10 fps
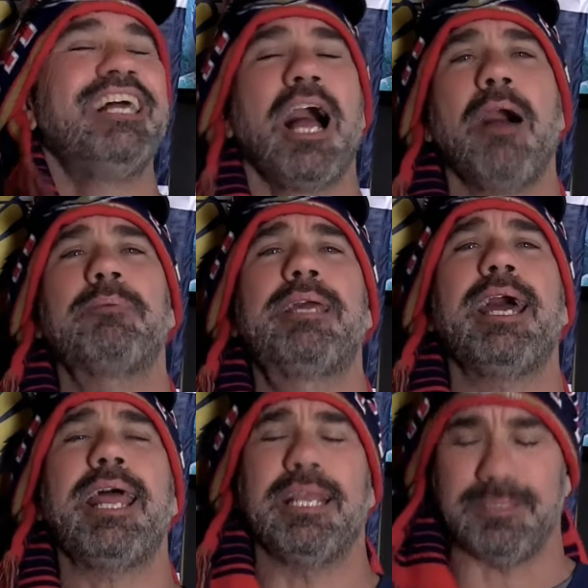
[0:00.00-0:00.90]
I'm
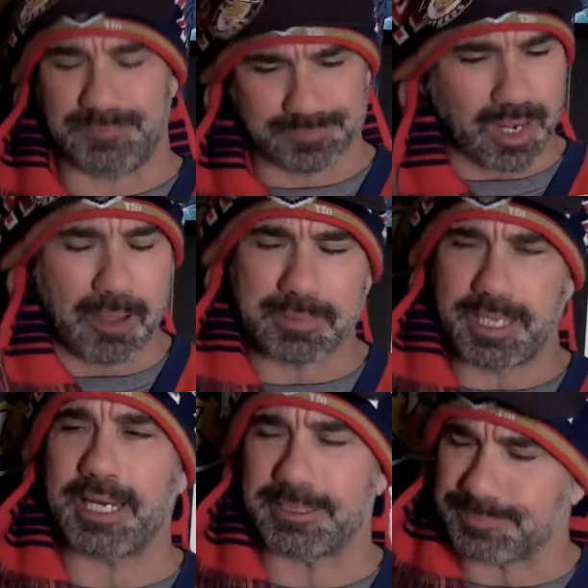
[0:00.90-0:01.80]
kidding.
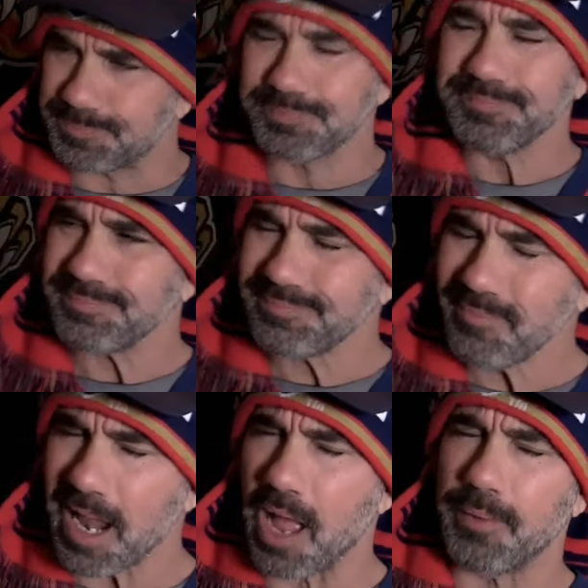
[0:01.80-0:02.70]

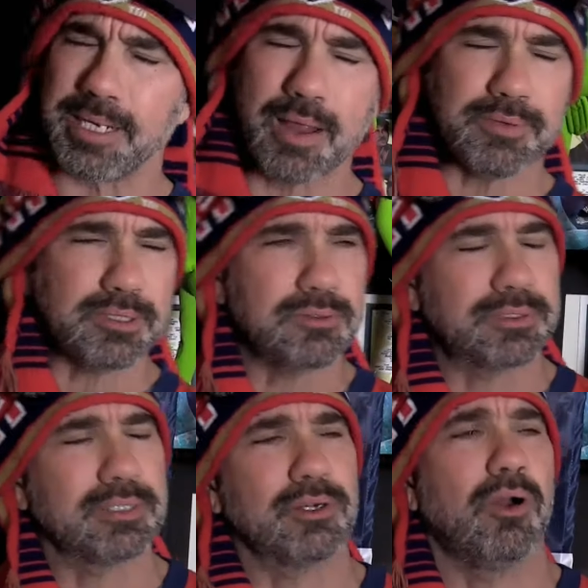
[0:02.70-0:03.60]
I would never do
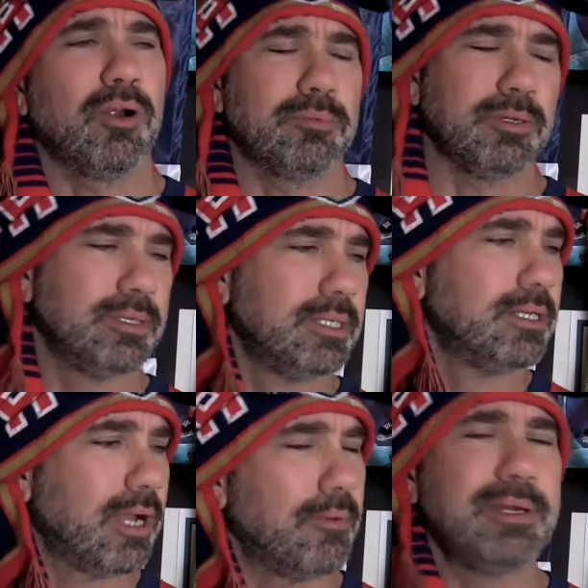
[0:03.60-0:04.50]
such
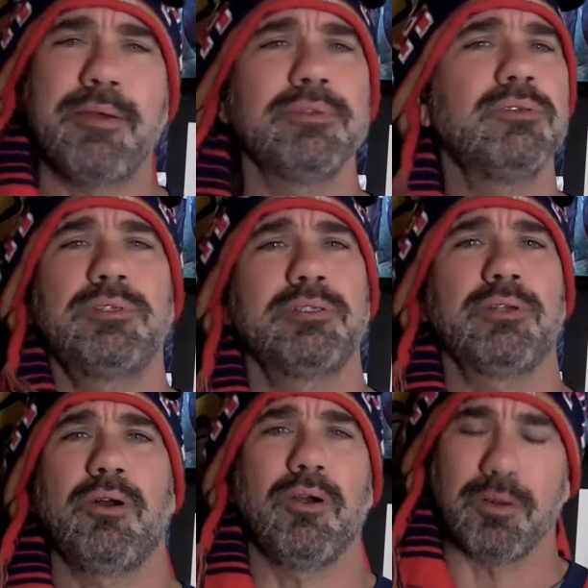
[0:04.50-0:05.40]

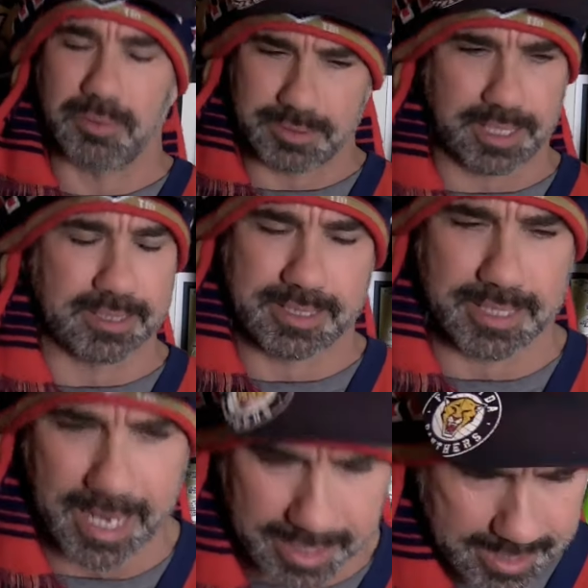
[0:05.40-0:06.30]
a horrible thing to
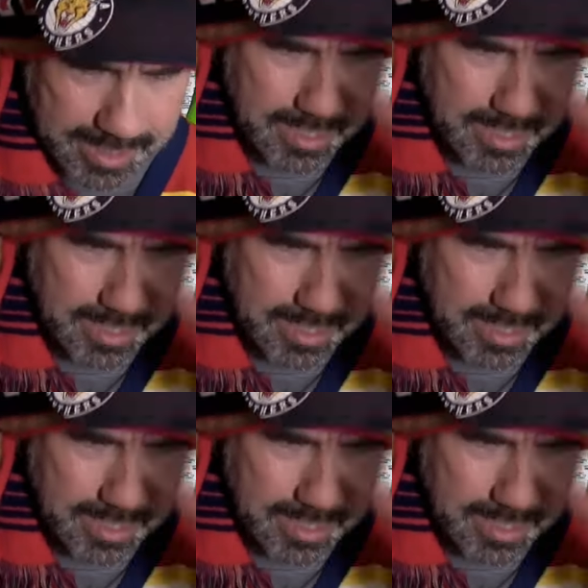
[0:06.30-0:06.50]
Nick.